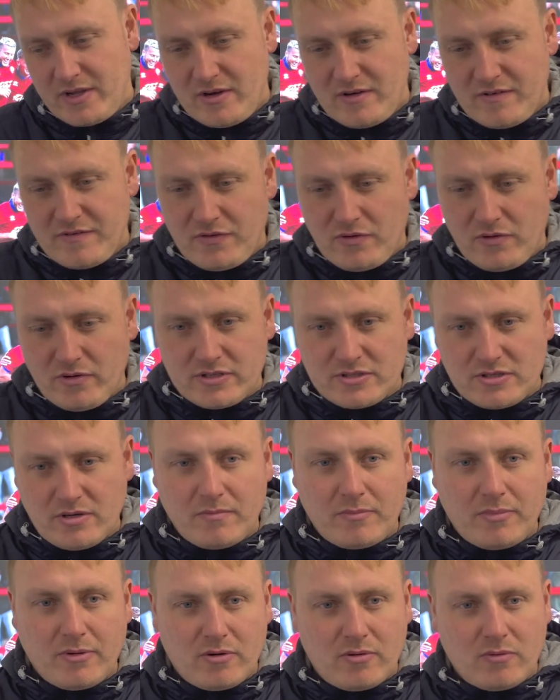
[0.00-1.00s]
focus on
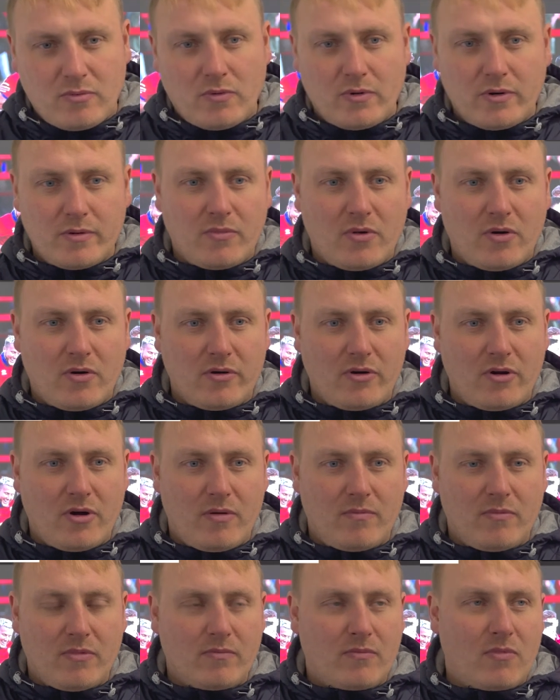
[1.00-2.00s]
Boreham Wood,
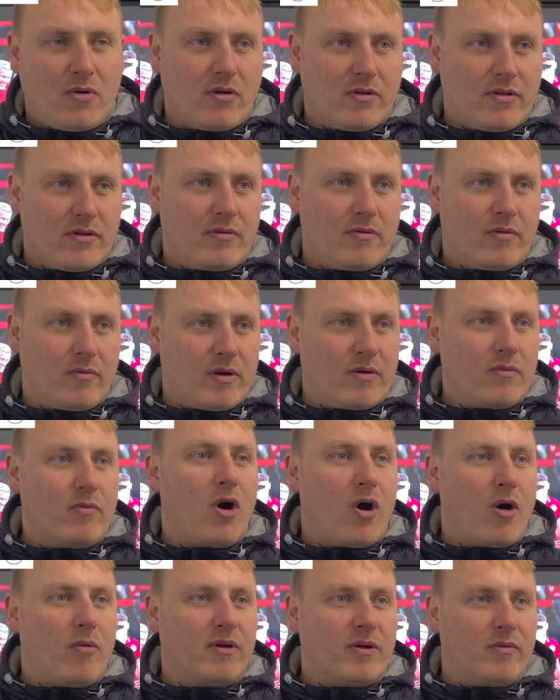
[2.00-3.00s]
more than we
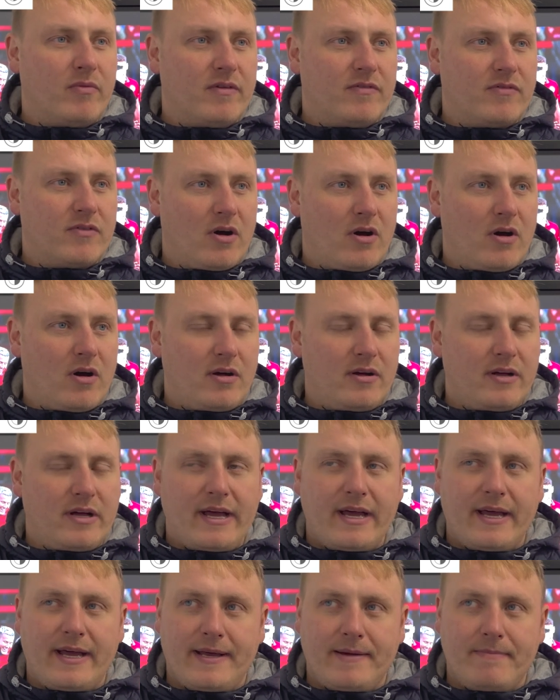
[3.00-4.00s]
normally would have got.
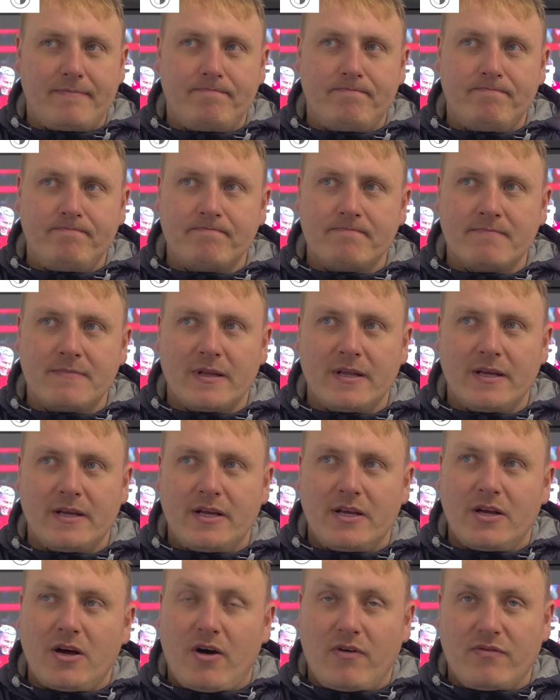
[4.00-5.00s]

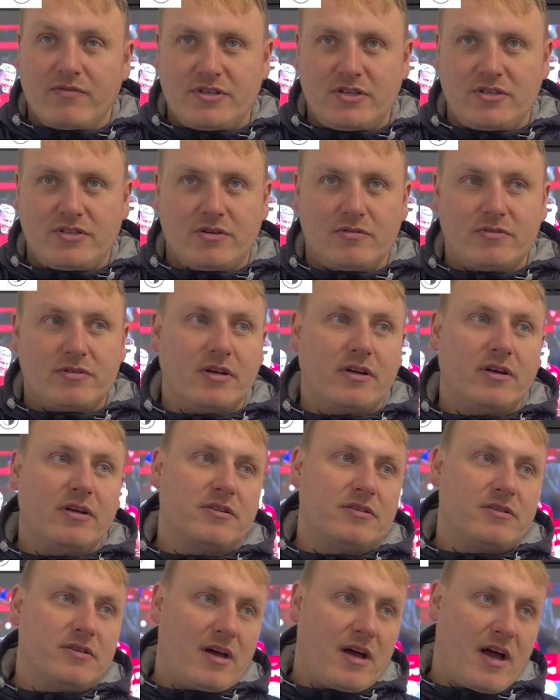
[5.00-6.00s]
Obviously, due
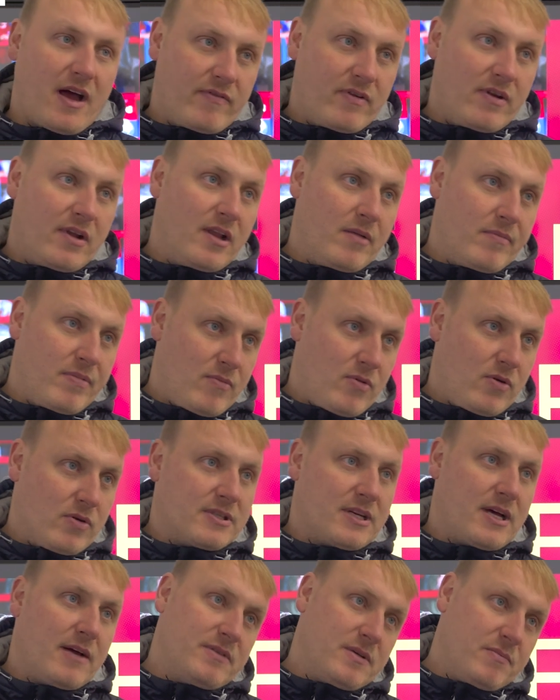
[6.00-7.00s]
to having a little bit more
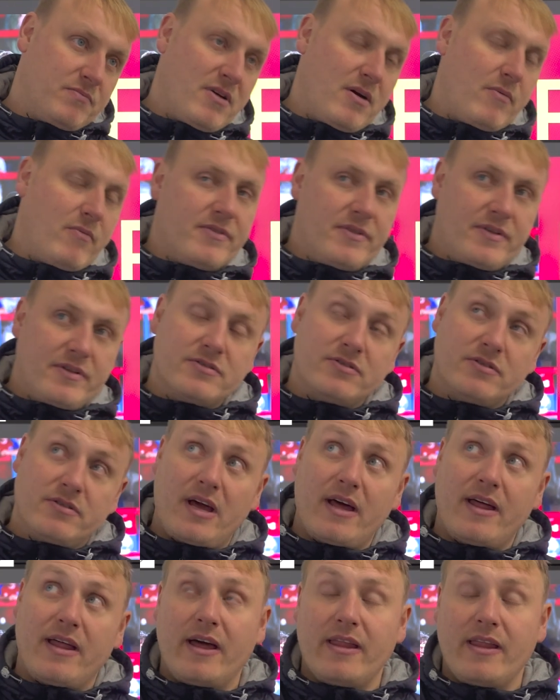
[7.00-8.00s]
time to prep with it, so
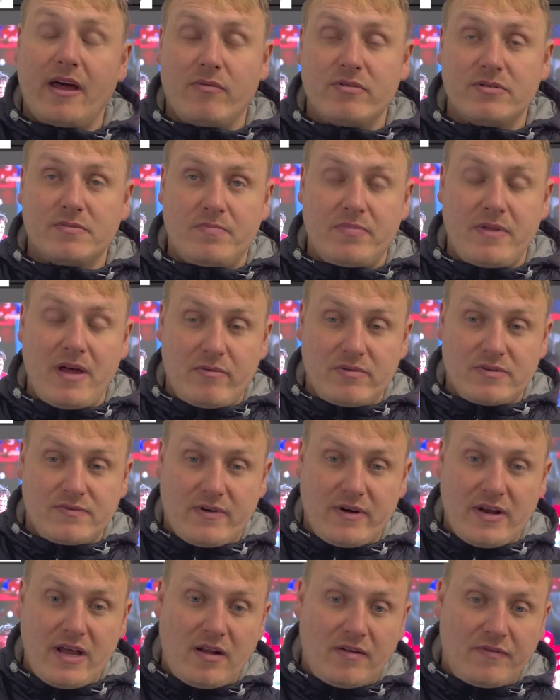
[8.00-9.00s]
that was
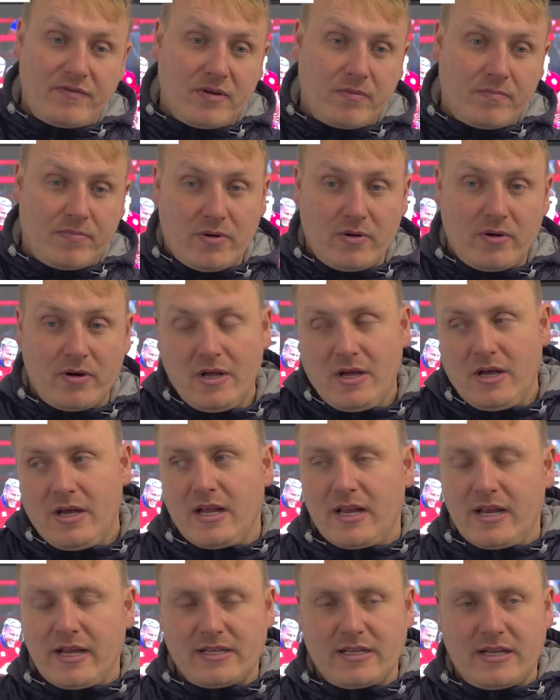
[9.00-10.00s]
very helpful. But
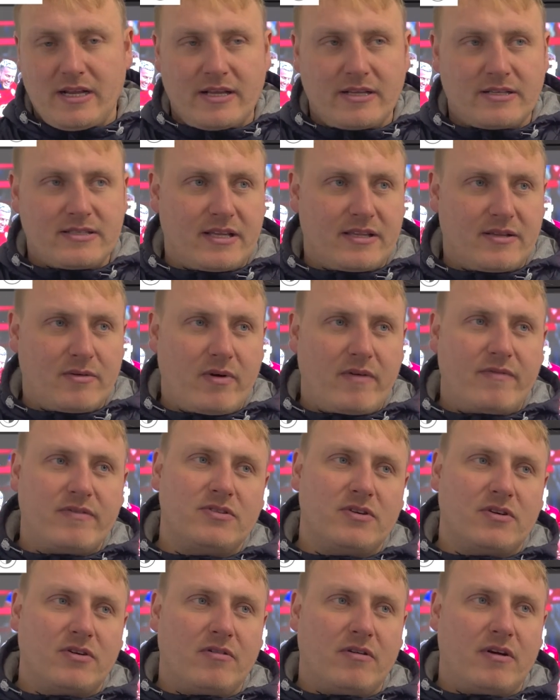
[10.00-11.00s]
like you said, the weather's
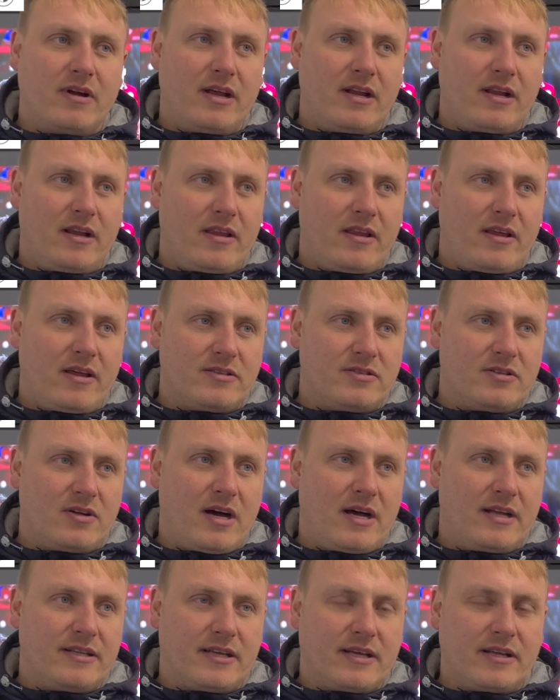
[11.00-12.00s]
not great, like it's not
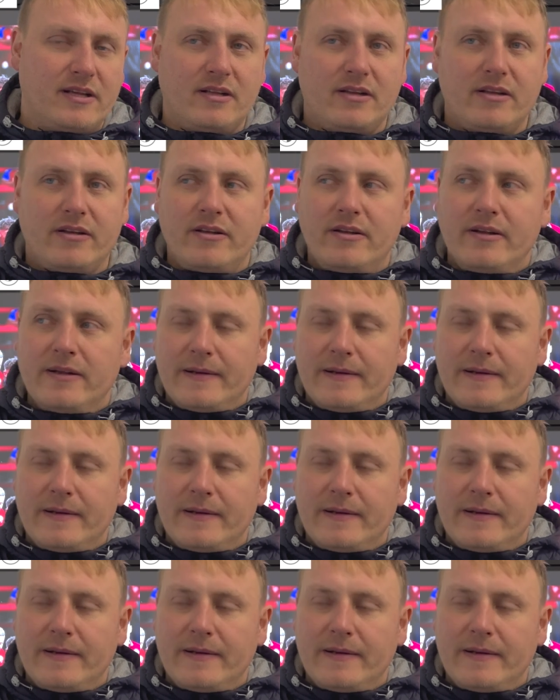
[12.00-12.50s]
ideal, and